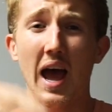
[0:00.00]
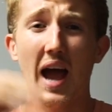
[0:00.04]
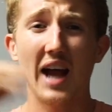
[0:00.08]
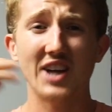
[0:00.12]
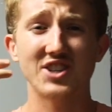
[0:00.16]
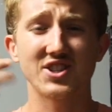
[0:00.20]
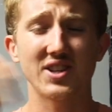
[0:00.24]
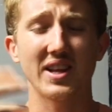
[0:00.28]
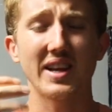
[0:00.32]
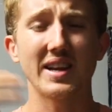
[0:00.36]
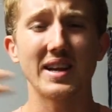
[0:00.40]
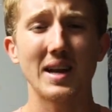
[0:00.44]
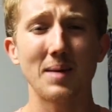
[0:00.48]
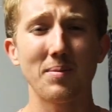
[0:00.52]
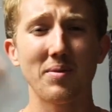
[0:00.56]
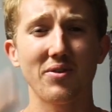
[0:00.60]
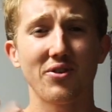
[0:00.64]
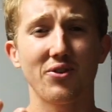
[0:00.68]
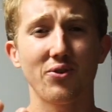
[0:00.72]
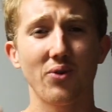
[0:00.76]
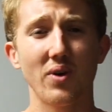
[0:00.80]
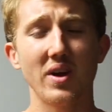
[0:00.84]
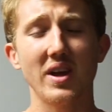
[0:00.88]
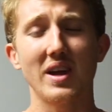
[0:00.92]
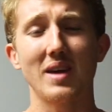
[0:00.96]
actually, number
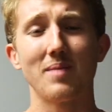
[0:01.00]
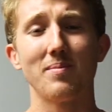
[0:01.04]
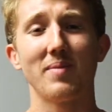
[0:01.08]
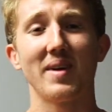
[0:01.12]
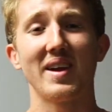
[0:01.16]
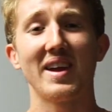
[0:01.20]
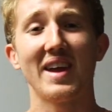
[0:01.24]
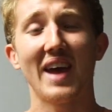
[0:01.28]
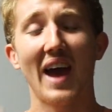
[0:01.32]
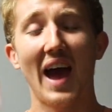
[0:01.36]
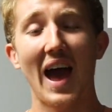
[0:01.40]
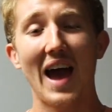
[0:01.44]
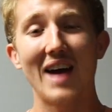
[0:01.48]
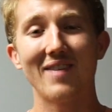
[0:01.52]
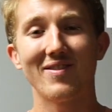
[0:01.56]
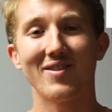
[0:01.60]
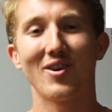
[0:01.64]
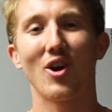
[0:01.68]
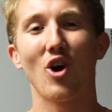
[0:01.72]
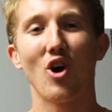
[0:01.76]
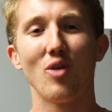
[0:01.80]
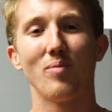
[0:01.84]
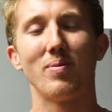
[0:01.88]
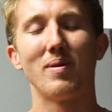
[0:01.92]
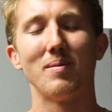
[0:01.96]
three can be have an
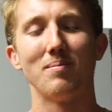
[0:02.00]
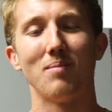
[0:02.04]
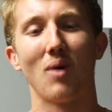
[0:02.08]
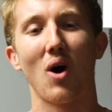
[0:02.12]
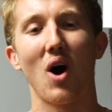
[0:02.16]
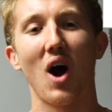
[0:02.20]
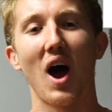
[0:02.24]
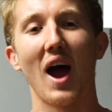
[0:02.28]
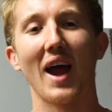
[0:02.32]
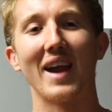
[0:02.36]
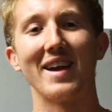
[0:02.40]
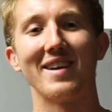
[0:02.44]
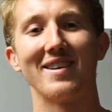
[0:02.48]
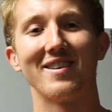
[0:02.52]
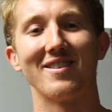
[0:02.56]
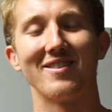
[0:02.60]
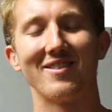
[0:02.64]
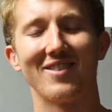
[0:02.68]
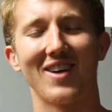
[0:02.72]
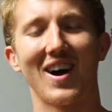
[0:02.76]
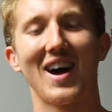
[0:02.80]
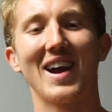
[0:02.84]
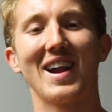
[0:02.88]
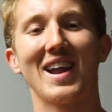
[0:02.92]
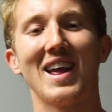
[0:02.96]
open mind,
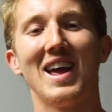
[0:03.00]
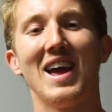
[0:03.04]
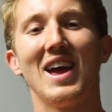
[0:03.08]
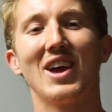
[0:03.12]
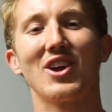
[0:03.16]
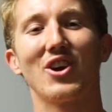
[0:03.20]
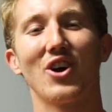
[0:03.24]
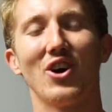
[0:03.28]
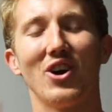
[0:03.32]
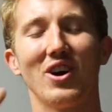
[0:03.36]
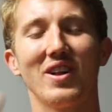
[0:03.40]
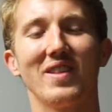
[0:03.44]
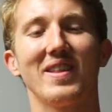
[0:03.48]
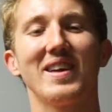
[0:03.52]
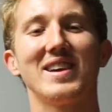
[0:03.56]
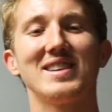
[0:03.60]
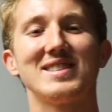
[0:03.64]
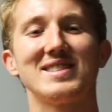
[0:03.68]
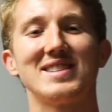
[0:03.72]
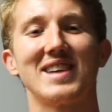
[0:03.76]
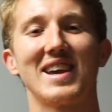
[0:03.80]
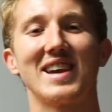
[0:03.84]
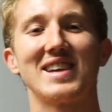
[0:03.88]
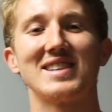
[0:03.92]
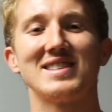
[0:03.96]
right? Go to these
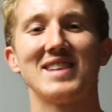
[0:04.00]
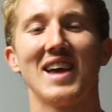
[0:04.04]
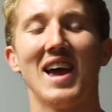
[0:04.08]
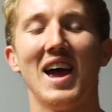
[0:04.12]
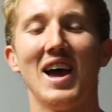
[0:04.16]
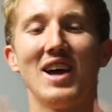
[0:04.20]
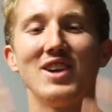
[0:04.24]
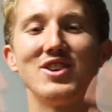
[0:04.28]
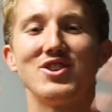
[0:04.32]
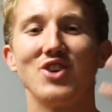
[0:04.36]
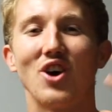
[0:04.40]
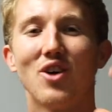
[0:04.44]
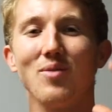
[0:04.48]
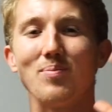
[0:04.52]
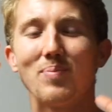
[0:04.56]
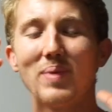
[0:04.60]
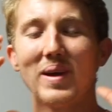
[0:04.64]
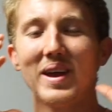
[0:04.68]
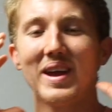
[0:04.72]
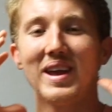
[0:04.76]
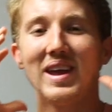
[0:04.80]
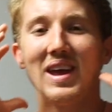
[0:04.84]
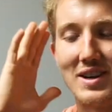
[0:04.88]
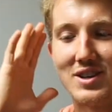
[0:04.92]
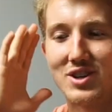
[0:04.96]
things, don't
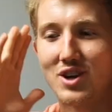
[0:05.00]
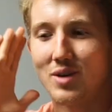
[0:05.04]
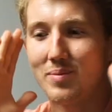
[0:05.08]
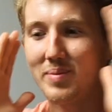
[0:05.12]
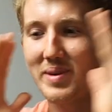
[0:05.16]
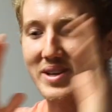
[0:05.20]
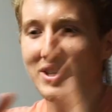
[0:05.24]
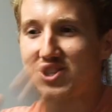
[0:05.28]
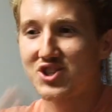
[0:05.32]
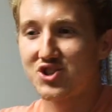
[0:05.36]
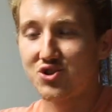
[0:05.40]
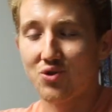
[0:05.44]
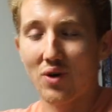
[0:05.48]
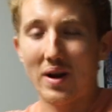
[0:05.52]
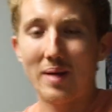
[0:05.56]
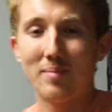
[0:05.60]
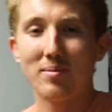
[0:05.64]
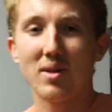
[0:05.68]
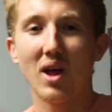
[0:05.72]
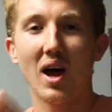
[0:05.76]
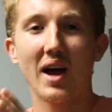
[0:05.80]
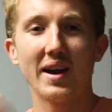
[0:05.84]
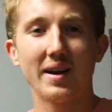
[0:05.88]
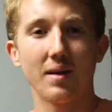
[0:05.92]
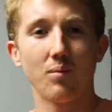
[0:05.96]
be, don't be
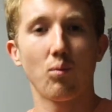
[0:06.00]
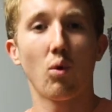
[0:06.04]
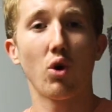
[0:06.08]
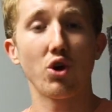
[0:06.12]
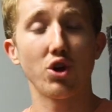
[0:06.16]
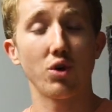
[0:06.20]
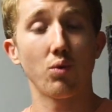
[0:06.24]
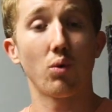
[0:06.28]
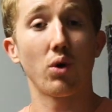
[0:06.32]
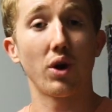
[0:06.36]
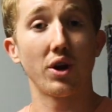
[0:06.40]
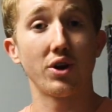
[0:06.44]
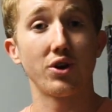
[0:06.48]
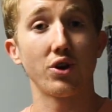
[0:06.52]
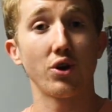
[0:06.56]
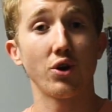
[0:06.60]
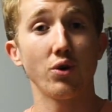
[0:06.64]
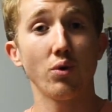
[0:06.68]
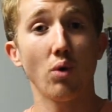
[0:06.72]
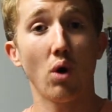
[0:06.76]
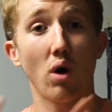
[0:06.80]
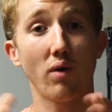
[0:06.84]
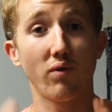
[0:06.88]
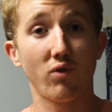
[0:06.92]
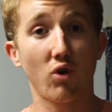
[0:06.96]
streamlined in what you want to
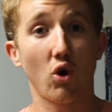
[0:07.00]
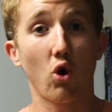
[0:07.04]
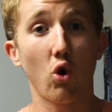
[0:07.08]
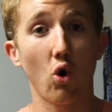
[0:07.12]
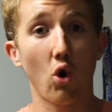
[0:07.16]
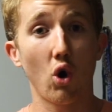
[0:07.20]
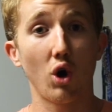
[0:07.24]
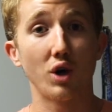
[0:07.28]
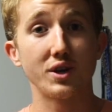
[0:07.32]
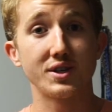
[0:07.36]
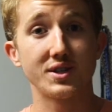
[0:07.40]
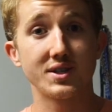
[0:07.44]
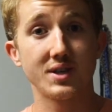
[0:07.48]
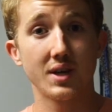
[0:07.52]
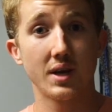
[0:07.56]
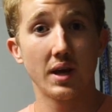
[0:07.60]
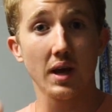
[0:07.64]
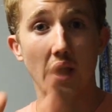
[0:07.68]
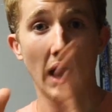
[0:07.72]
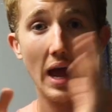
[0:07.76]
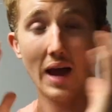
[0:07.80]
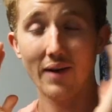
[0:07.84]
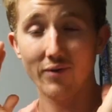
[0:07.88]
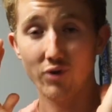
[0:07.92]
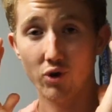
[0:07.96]
do. Of course,
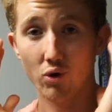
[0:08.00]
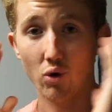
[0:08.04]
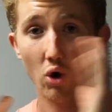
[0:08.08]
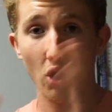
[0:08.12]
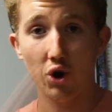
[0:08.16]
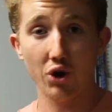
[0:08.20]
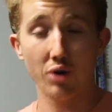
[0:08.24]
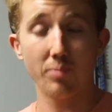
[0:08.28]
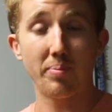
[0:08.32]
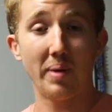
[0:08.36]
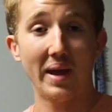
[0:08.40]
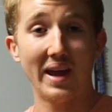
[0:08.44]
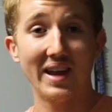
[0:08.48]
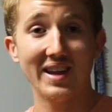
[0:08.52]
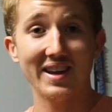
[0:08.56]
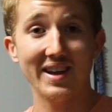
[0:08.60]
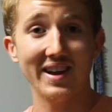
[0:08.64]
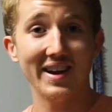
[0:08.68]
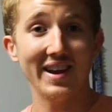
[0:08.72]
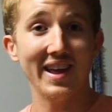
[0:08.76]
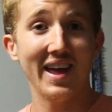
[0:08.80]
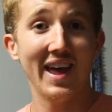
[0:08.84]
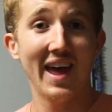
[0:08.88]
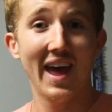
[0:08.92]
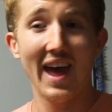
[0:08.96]
have your own
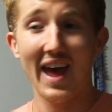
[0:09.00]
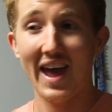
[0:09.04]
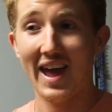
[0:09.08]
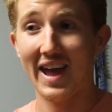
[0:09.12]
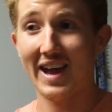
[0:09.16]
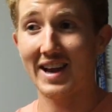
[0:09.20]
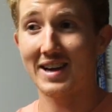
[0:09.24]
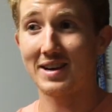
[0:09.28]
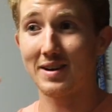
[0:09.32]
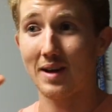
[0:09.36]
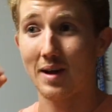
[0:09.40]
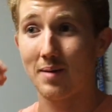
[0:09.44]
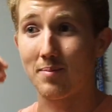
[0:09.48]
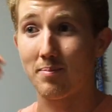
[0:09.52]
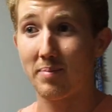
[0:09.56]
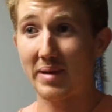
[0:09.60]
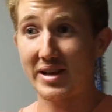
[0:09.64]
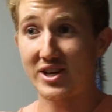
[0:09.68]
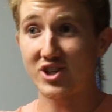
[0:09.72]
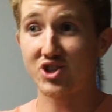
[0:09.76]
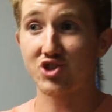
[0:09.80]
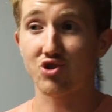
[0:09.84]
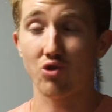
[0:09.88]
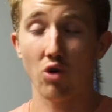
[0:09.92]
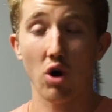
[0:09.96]
opinion and, and be
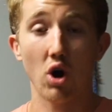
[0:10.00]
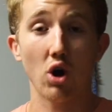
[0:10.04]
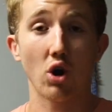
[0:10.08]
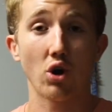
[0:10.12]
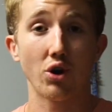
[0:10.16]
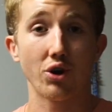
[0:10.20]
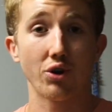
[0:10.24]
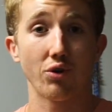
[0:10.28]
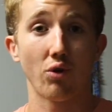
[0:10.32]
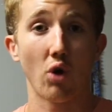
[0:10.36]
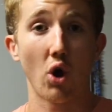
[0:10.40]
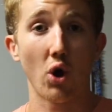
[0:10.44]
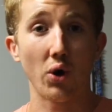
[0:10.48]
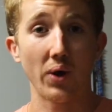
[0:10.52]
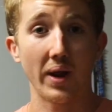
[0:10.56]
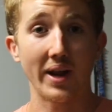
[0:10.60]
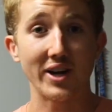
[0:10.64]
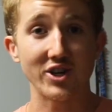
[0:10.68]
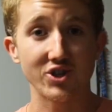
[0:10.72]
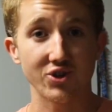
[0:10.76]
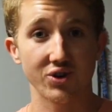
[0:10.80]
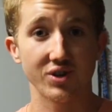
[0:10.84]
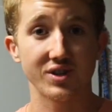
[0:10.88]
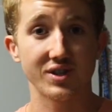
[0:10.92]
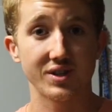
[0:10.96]
strong on your own
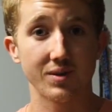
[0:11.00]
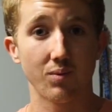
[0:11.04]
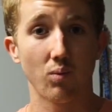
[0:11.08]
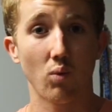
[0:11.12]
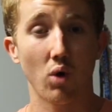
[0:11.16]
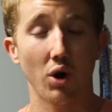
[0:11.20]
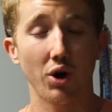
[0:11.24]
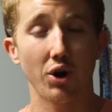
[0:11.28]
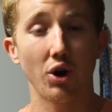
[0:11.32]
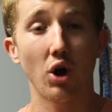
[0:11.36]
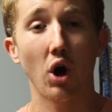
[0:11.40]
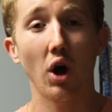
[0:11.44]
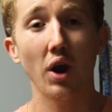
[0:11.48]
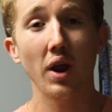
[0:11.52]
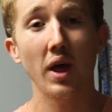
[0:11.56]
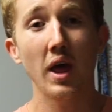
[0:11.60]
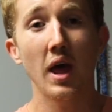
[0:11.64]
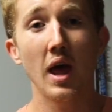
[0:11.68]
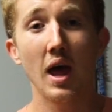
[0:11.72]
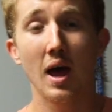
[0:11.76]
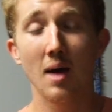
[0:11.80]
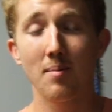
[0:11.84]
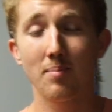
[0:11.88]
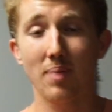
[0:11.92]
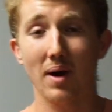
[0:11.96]
interest and whatnot,
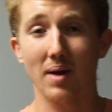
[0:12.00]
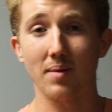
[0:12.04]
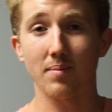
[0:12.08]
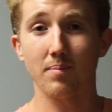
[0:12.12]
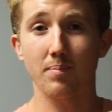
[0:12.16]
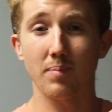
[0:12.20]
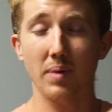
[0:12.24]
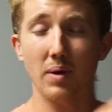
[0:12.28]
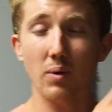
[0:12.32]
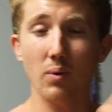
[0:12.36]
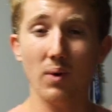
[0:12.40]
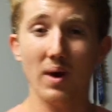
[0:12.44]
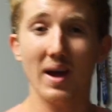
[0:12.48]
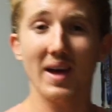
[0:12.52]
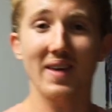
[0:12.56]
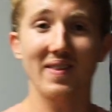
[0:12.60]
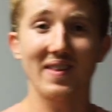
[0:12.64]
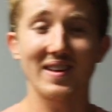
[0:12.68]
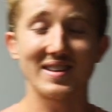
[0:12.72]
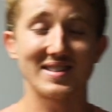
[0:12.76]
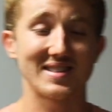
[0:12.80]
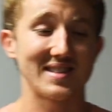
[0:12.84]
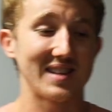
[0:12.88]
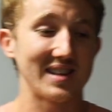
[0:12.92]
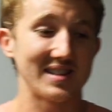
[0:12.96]
but beware,
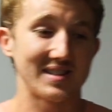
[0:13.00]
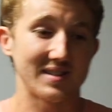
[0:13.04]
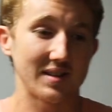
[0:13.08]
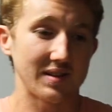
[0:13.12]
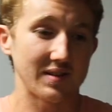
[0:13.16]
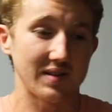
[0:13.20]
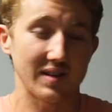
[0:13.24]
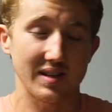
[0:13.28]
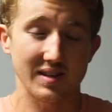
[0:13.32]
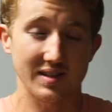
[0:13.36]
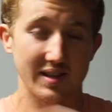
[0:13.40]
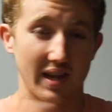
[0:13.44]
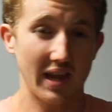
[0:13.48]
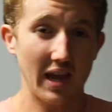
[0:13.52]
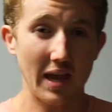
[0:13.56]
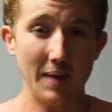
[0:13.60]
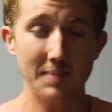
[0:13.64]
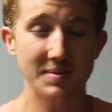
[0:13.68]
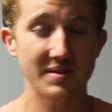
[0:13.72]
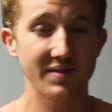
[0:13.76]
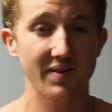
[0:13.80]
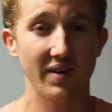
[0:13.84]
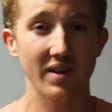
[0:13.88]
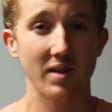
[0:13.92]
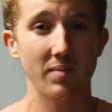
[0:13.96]
there's, there's, there's
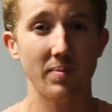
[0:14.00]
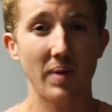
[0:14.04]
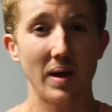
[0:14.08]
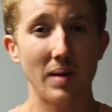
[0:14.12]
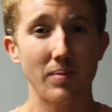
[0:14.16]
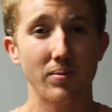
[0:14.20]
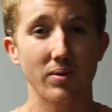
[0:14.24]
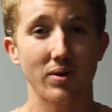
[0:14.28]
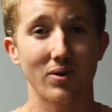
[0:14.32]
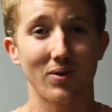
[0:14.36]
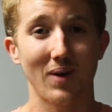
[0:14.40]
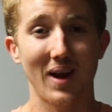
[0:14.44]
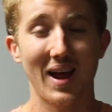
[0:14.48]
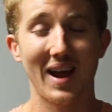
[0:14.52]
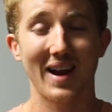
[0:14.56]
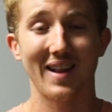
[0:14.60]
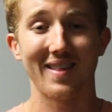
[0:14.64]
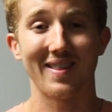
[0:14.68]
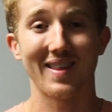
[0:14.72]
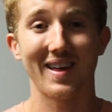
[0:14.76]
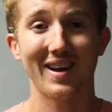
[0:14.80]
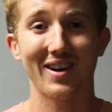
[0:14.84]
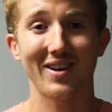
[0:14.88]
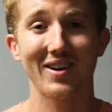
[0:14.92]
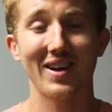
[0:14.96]
heaps of other people around
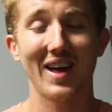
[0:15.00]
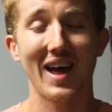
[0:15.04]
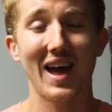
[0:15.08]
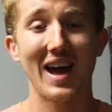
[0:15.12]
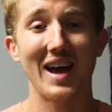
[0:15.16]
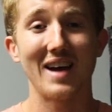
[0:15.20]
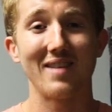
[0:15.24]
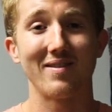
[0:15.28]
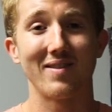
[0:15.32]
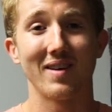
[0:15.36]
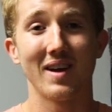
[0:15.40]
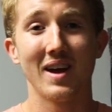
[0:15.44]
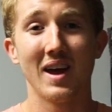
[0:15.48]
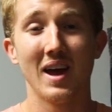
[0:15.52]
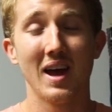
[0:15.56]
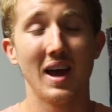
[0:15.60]
and they're going to have